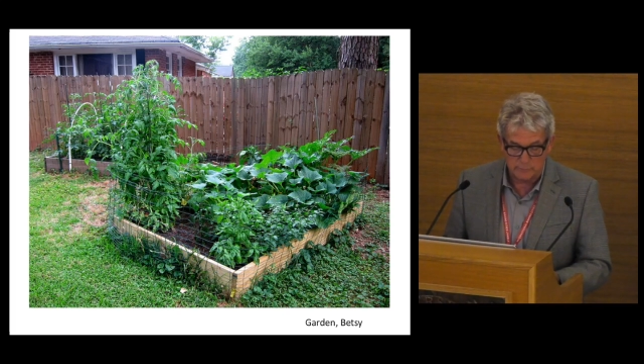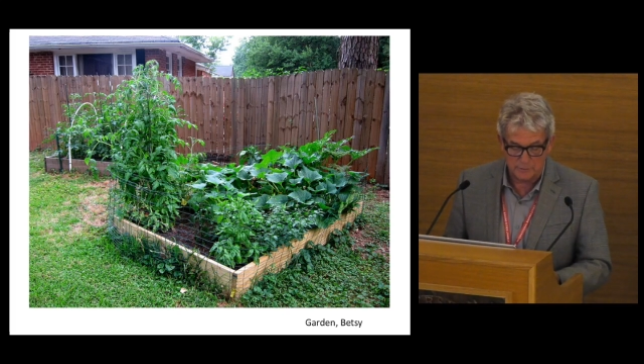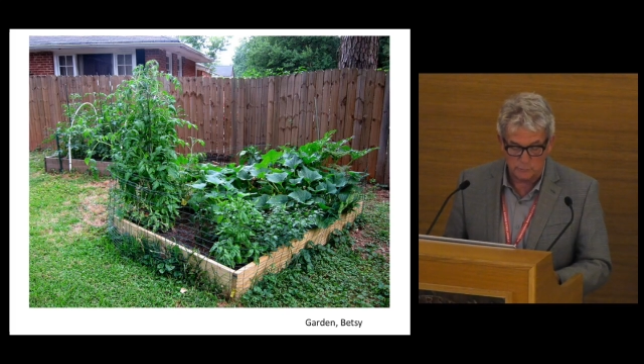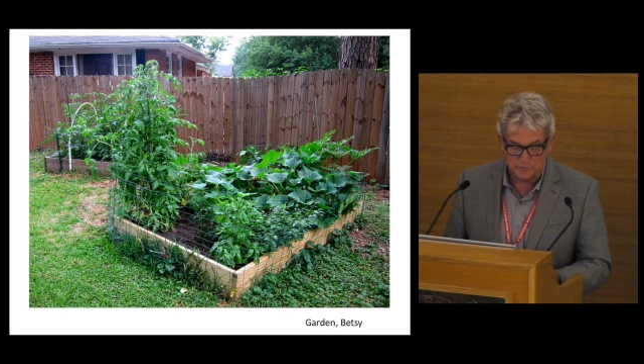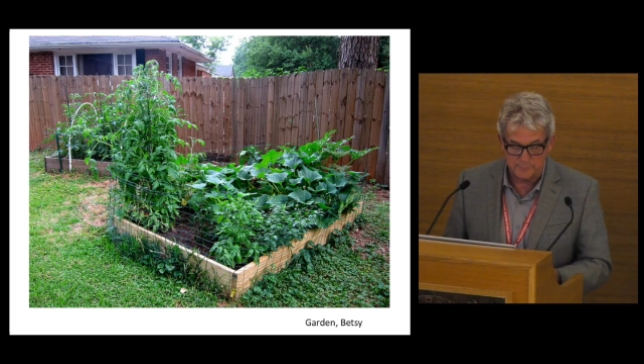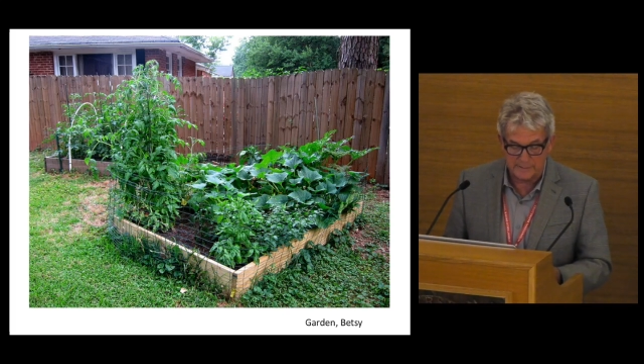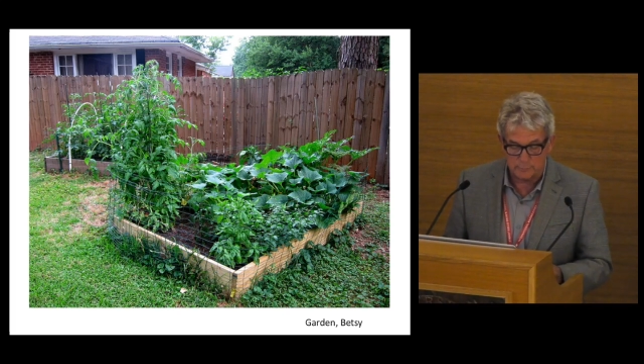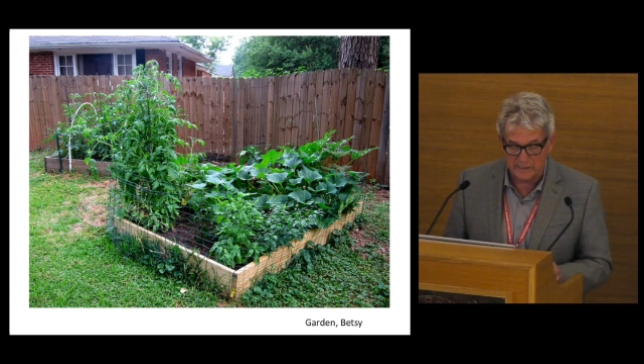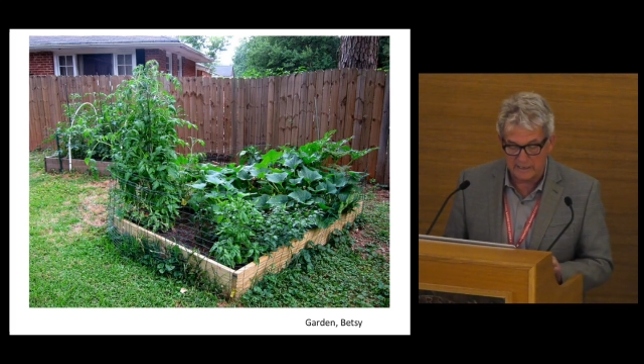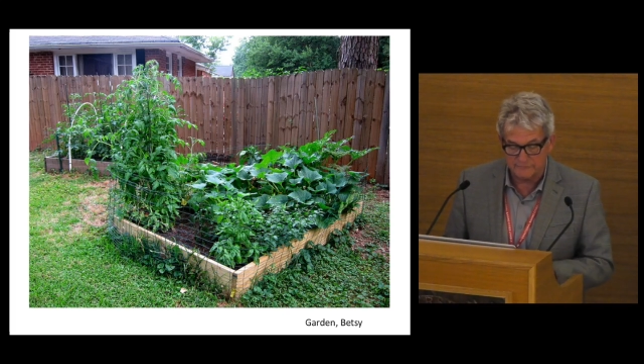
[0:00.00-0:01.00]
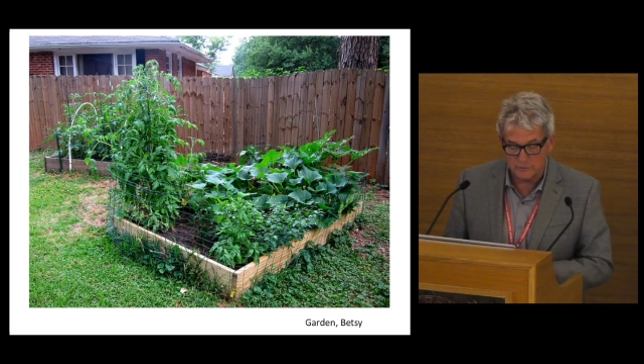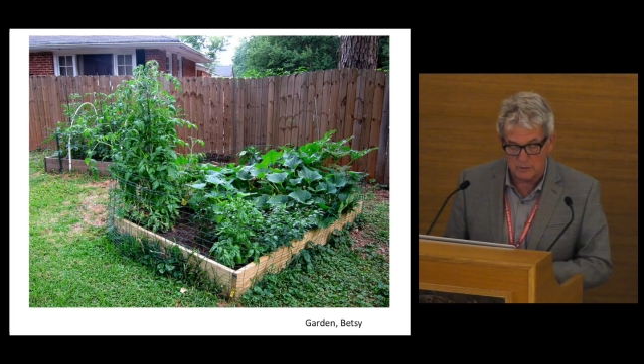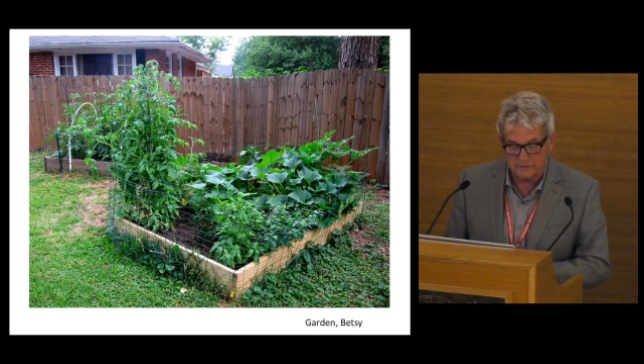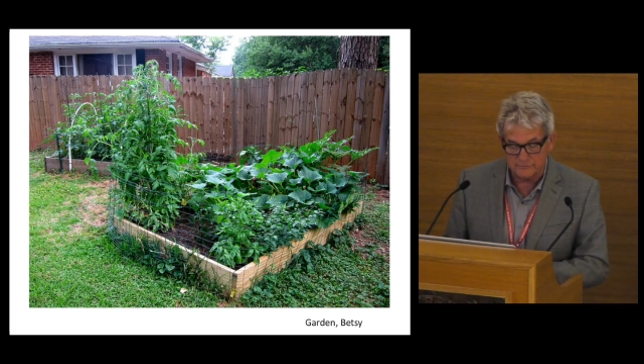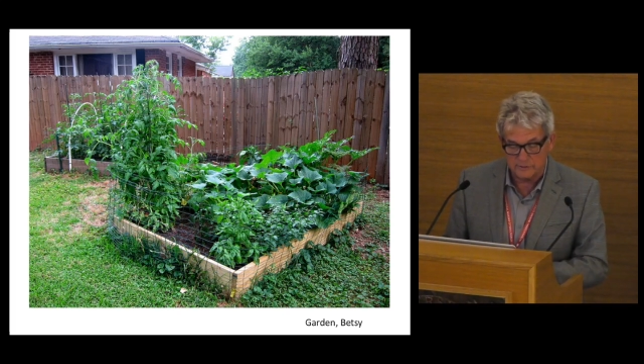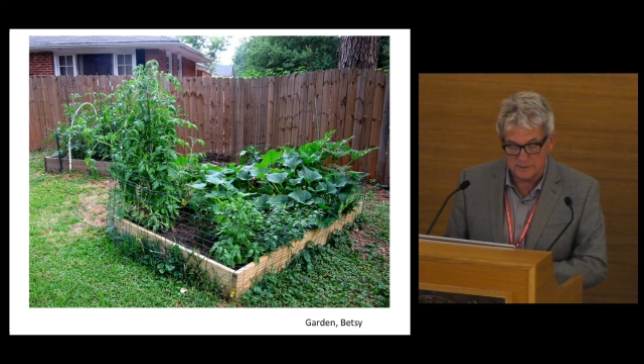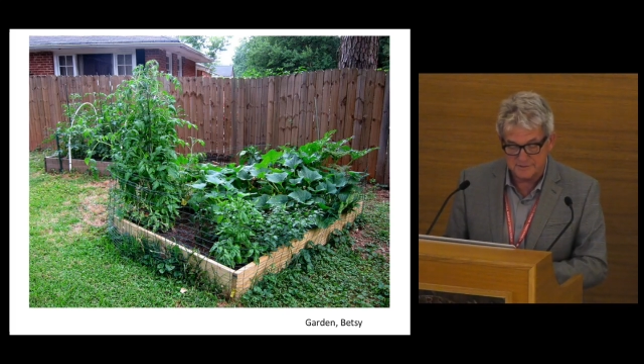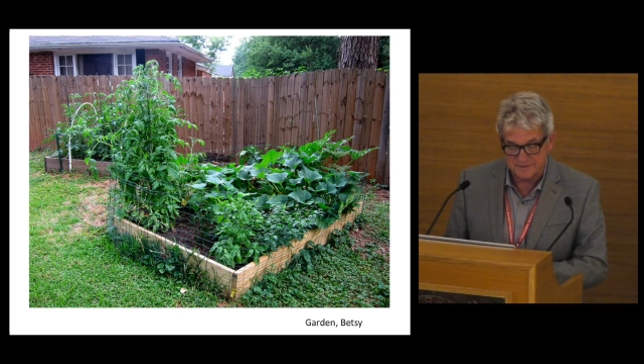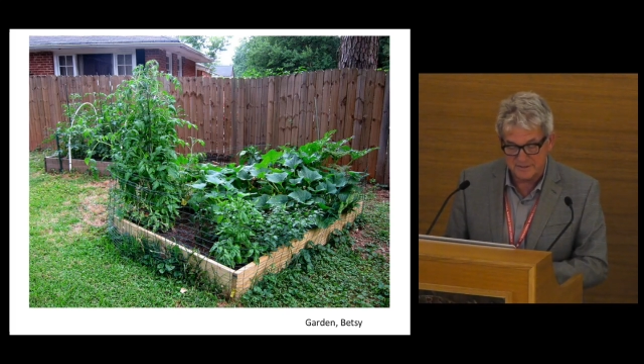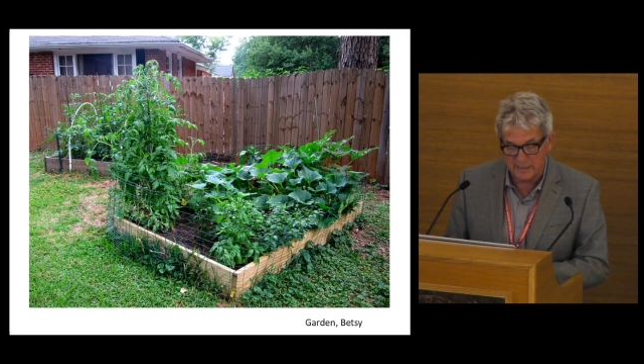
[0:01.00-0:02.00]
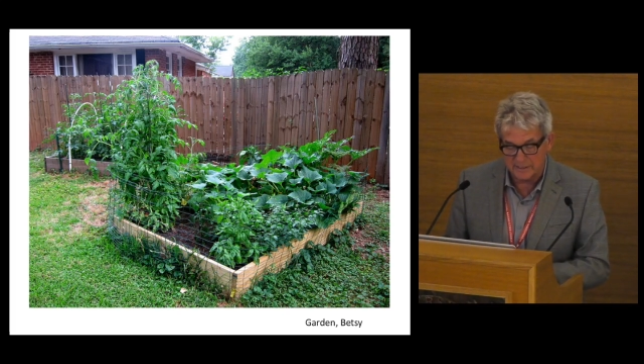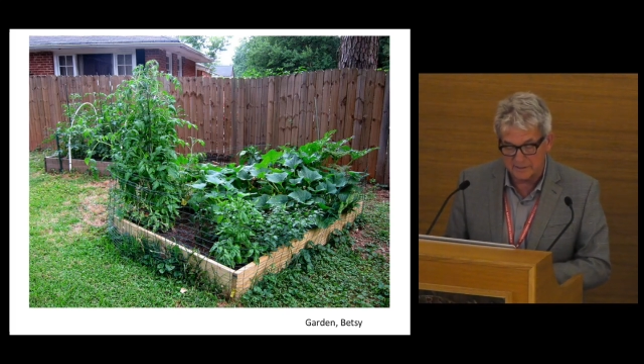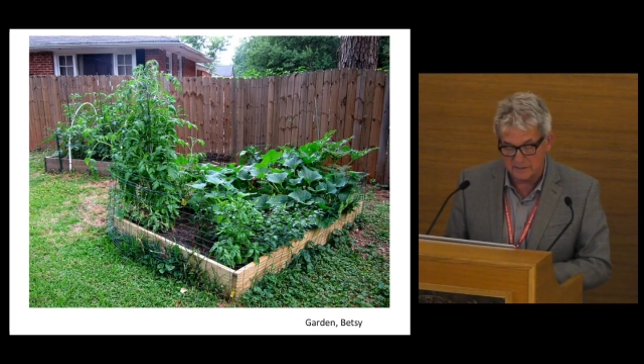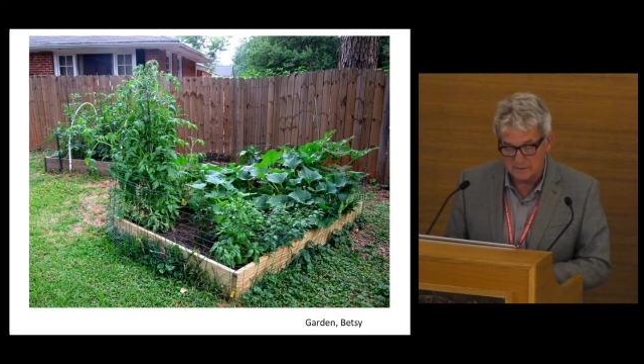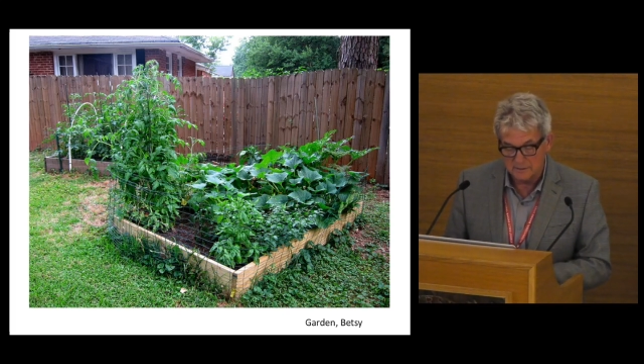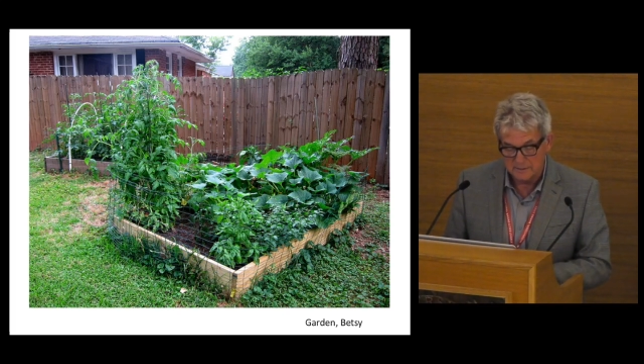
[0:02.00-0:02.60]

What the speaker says: what older people have to offer our society?